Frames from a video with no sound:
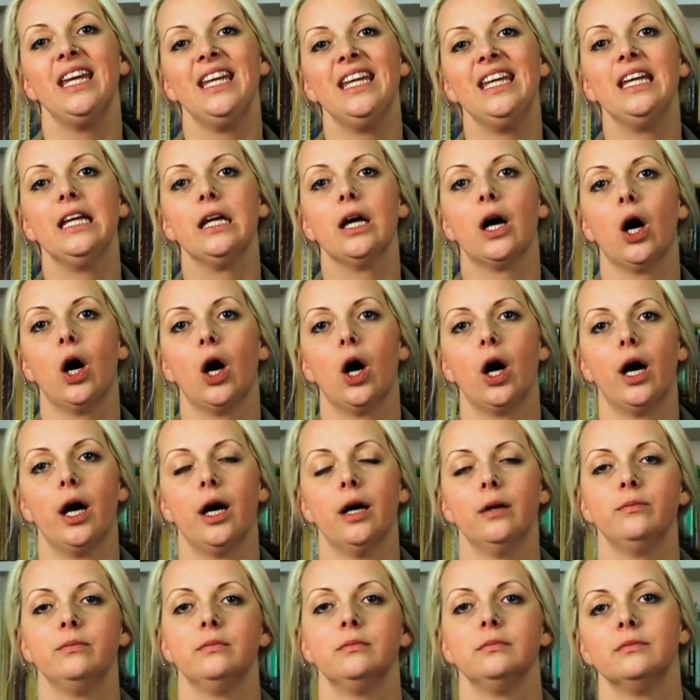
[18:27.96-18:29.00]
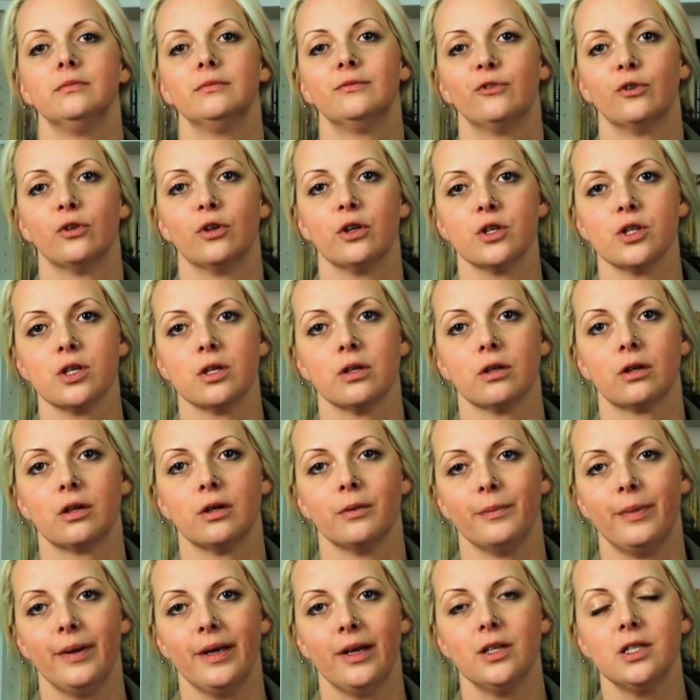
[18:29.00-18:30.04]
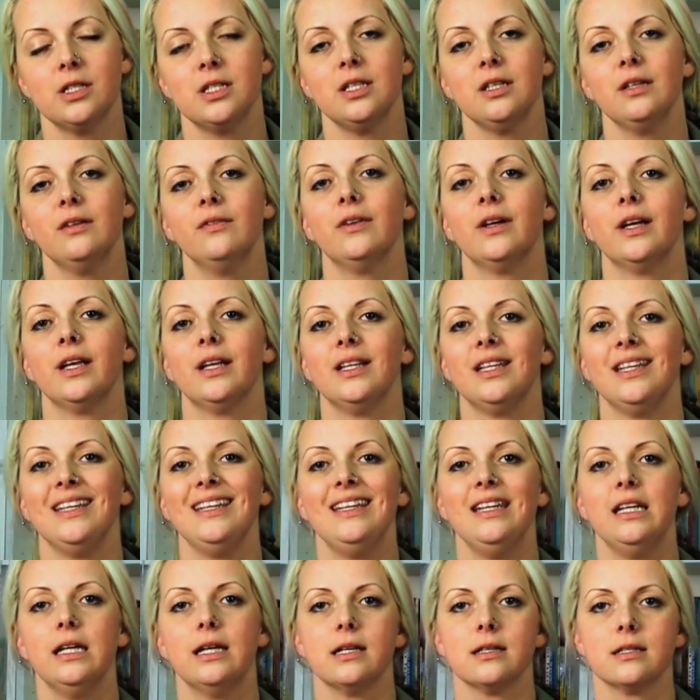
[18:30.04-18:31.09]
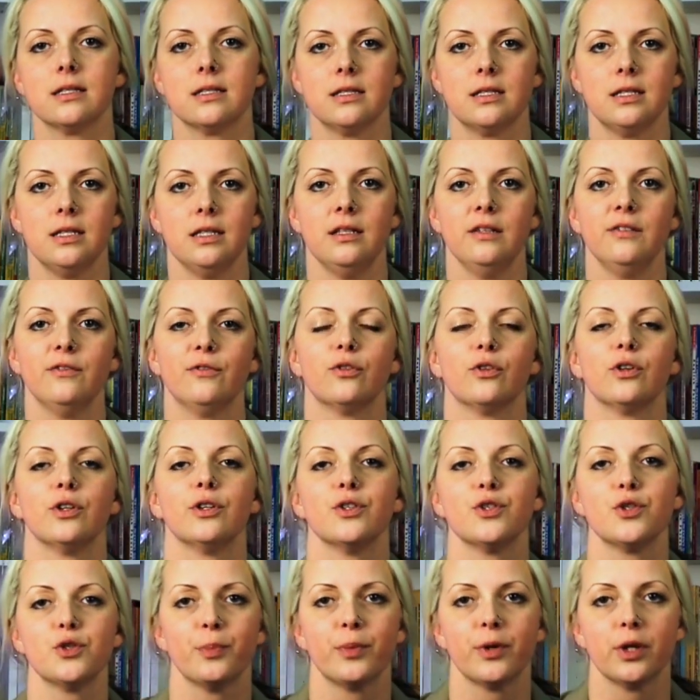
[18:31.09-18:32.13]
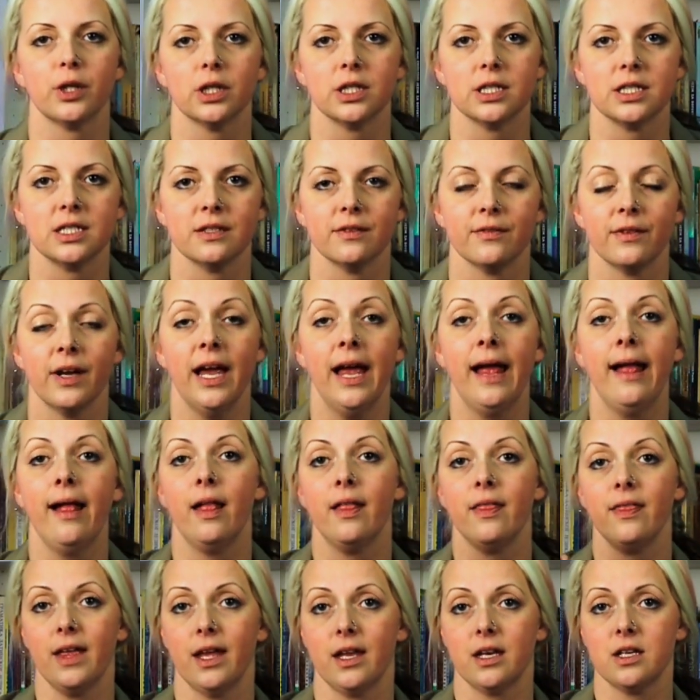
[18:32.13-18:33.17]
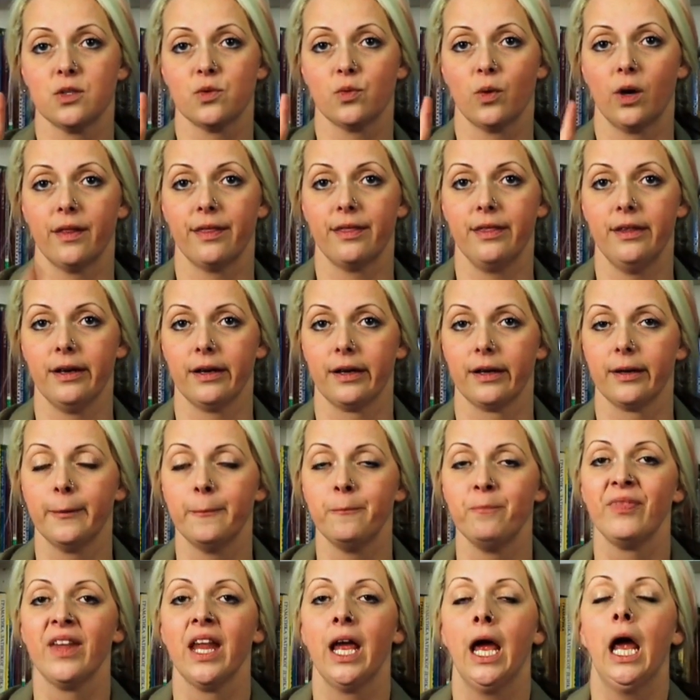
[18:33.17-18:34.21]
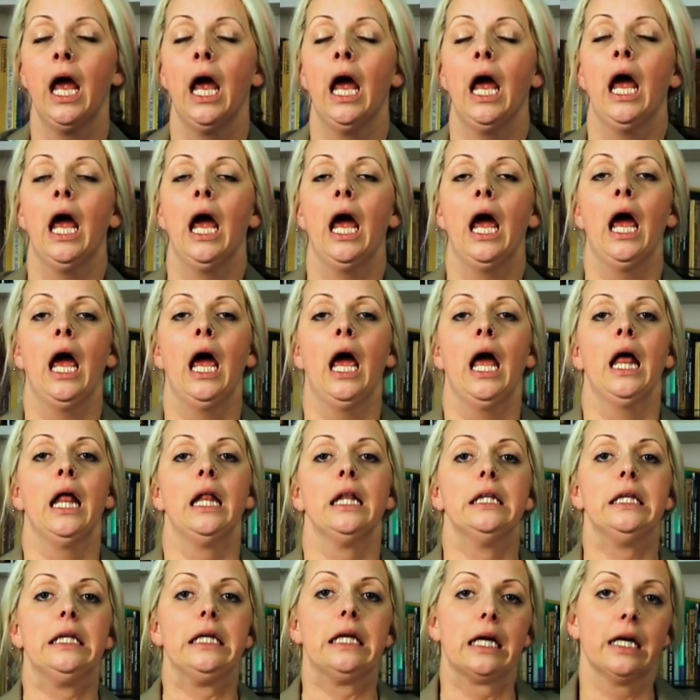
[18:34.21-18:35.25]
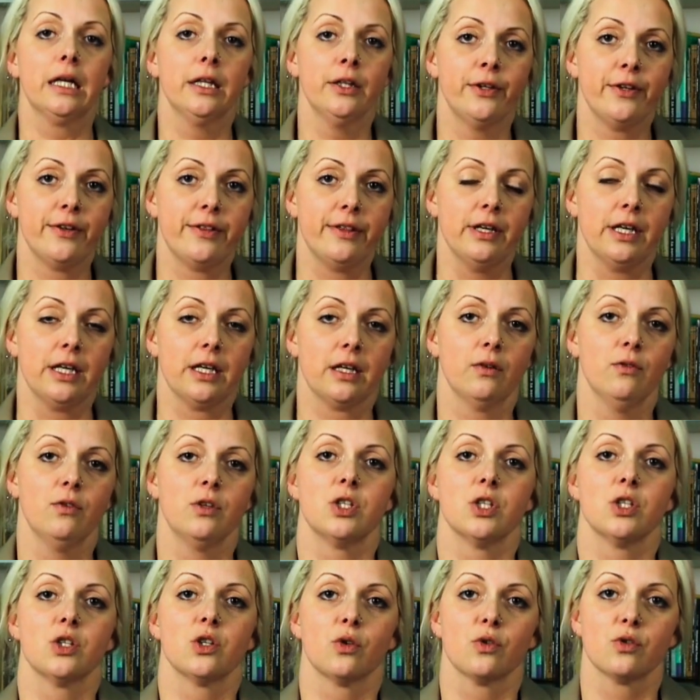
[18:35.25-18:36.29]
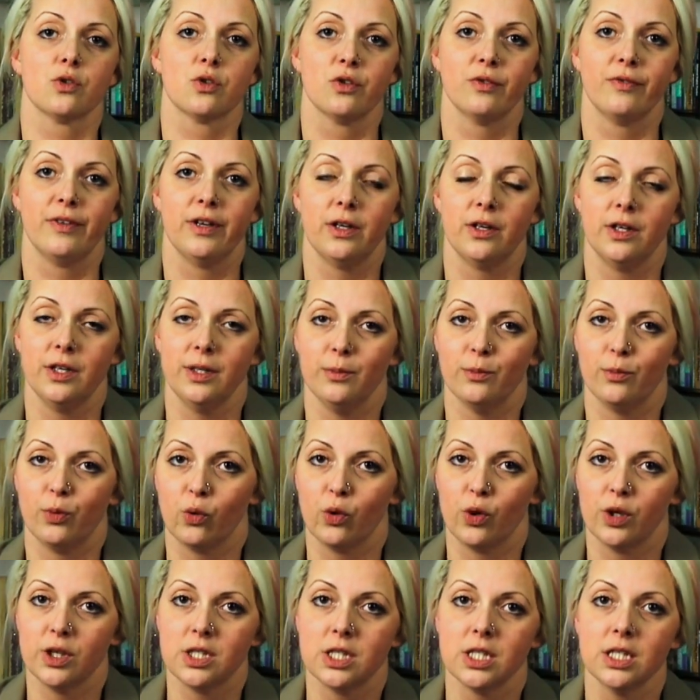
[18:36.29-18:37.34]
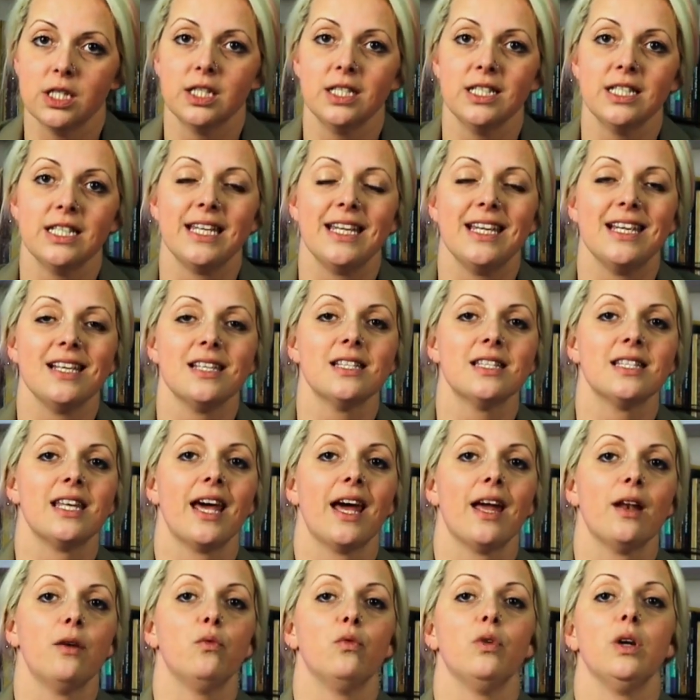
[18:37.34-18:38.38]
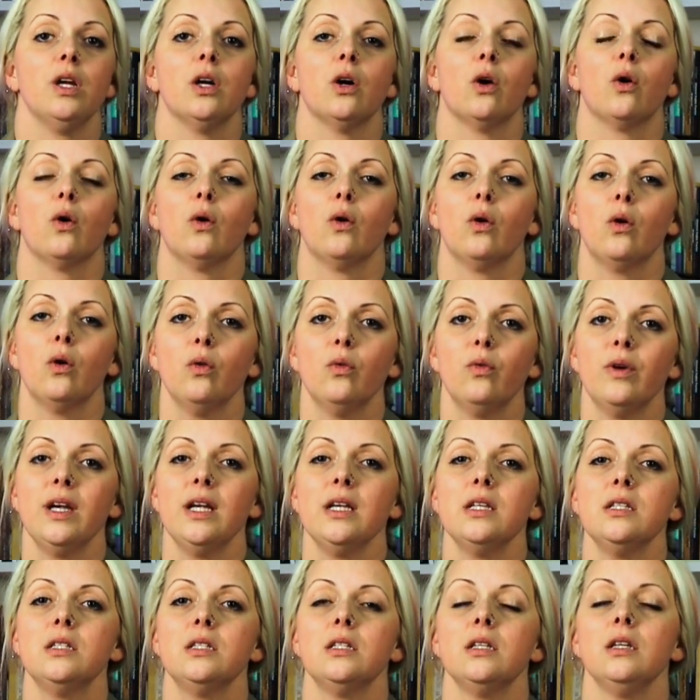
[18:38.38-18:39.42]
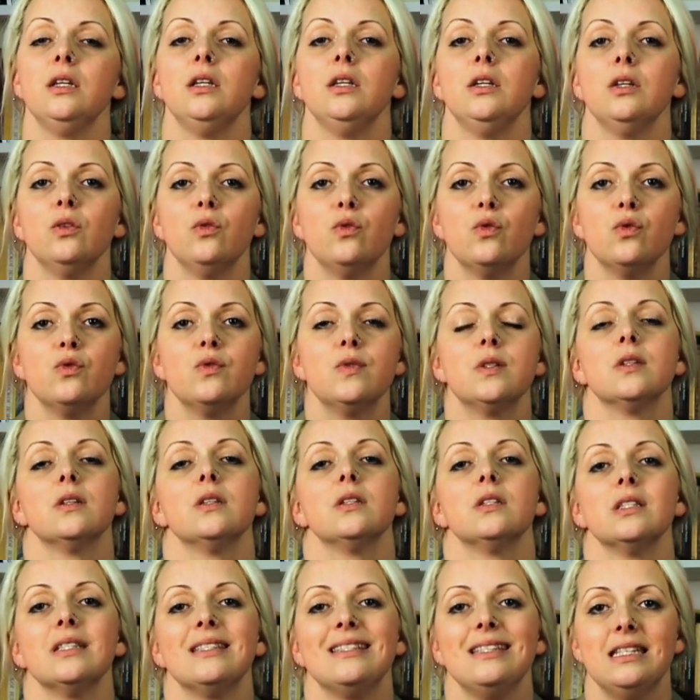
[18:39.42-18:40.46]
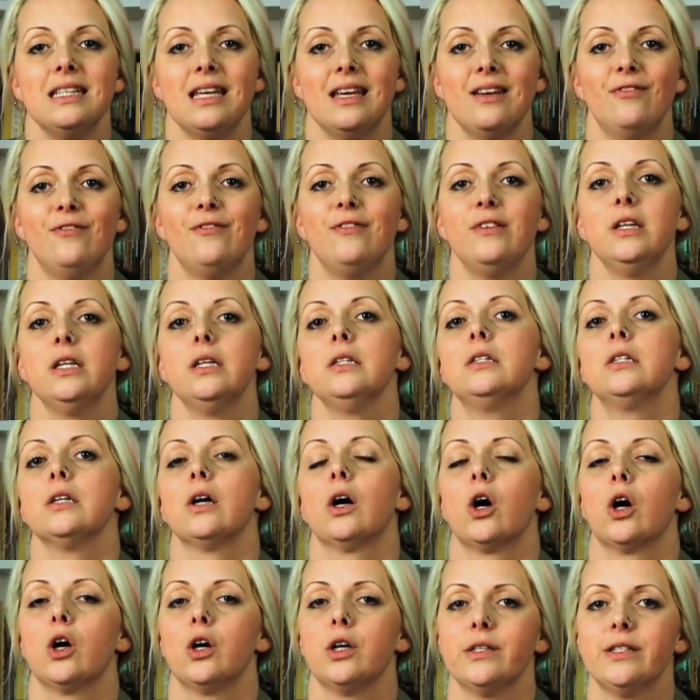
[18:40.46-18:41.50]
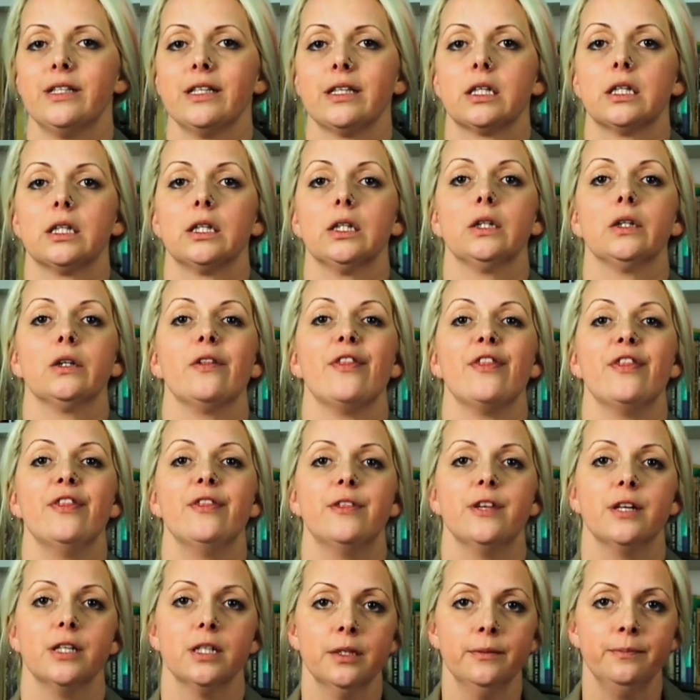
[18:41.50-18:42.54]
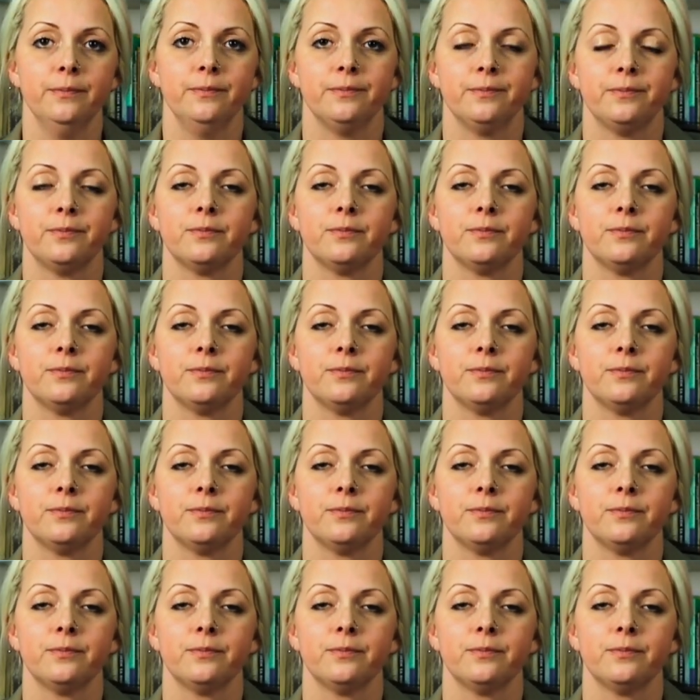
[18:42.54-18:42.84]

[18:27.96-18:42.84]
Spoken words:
ER for comparative and EST for the superlative. That is one thing. The other thing, which is also very important, is that we always use the definite article the